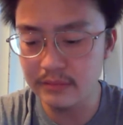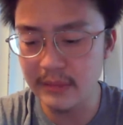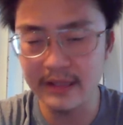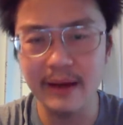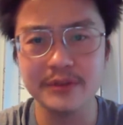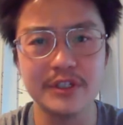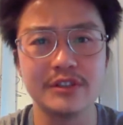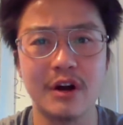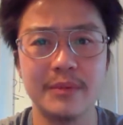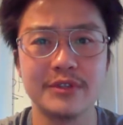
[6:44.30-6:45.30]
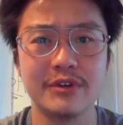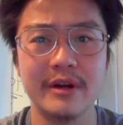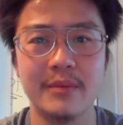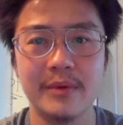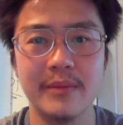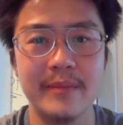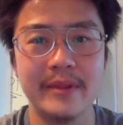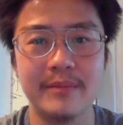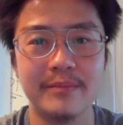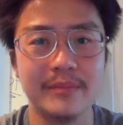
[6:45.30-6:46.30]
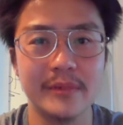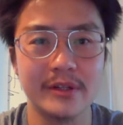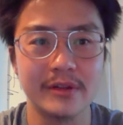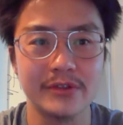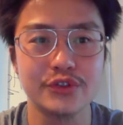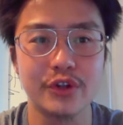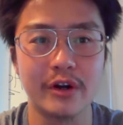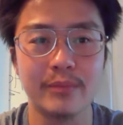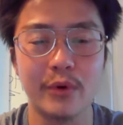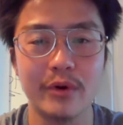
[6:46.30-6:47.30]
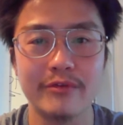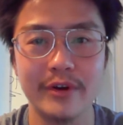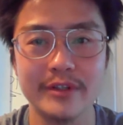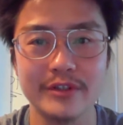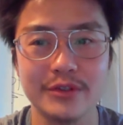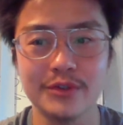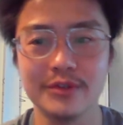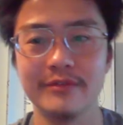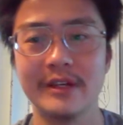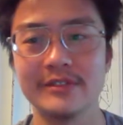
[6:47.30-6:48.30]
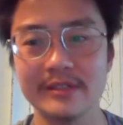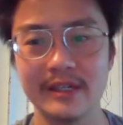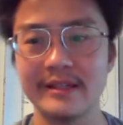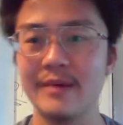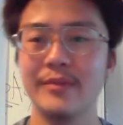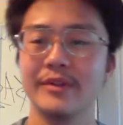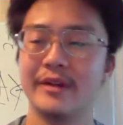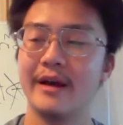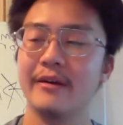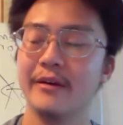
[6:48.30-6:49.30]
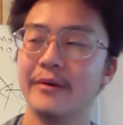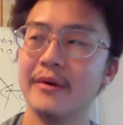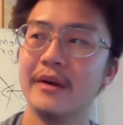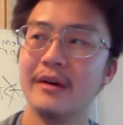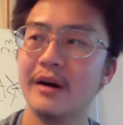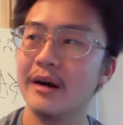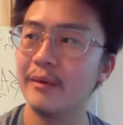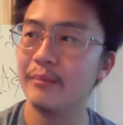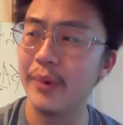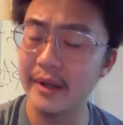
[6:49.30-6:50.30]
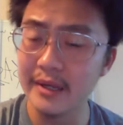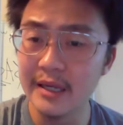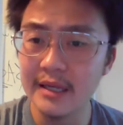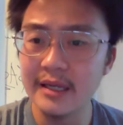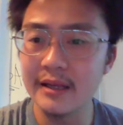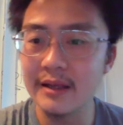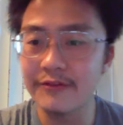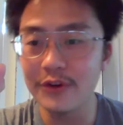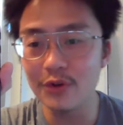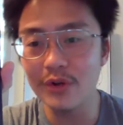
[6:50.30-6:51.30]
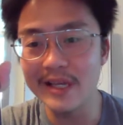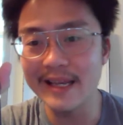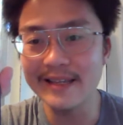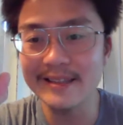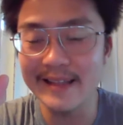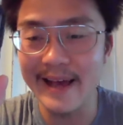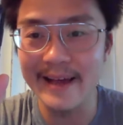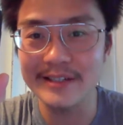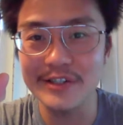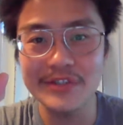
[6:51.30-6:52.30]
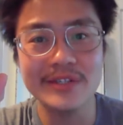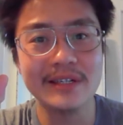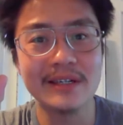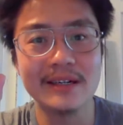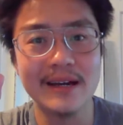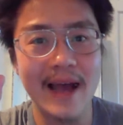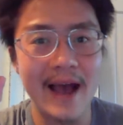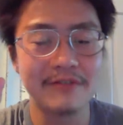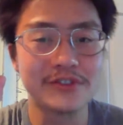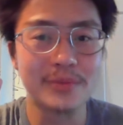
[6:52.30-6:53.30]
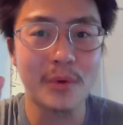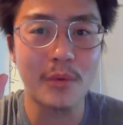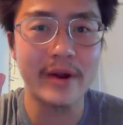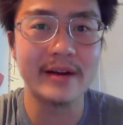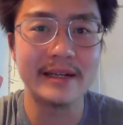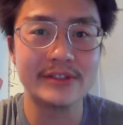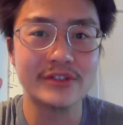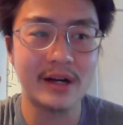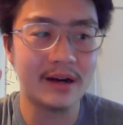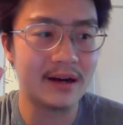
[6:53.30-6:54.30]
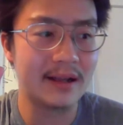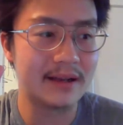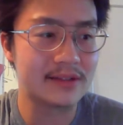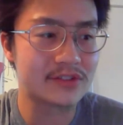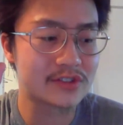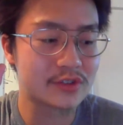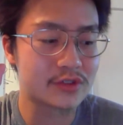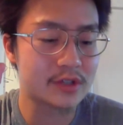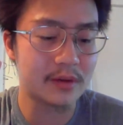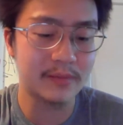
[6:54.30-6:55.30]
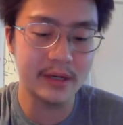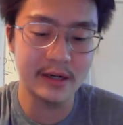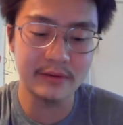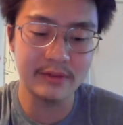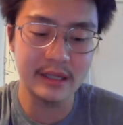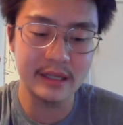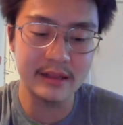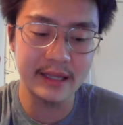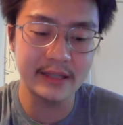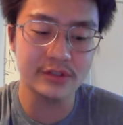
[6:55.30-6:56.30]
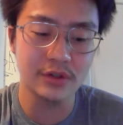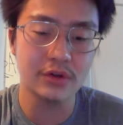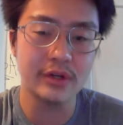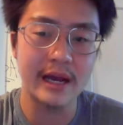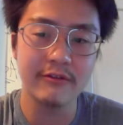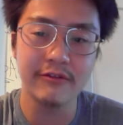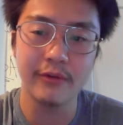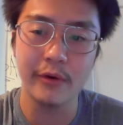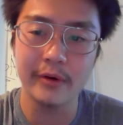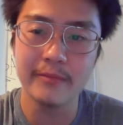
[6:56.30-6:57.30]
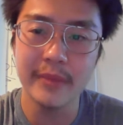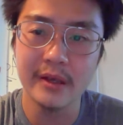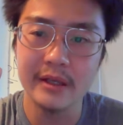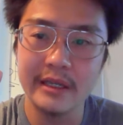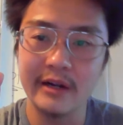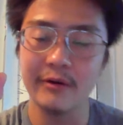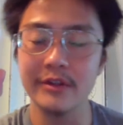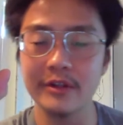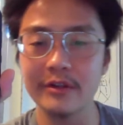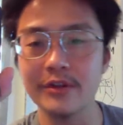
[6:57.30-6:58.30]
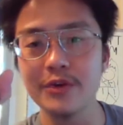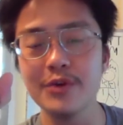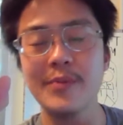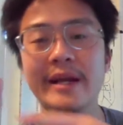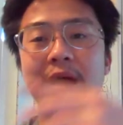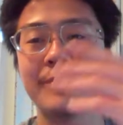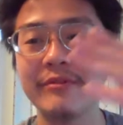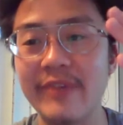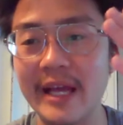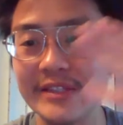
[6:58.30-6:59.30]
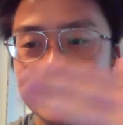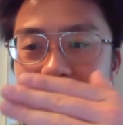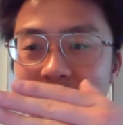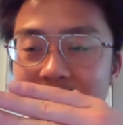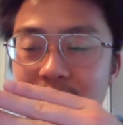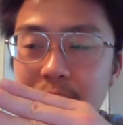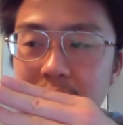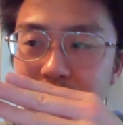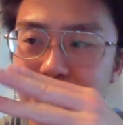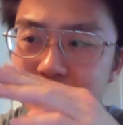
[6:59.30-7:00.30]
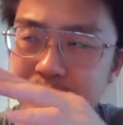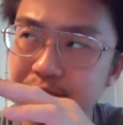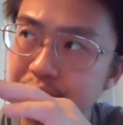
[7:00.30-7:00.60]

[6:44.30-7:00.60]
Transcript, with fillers: and that was just an arbitrary number. Maybe the, the, the starting point for institutional investing is like 10 million. I don't know. Um, but if you're looking into that, just to have some awareness on some of the things to look out for, you know, you, you might not be facing as much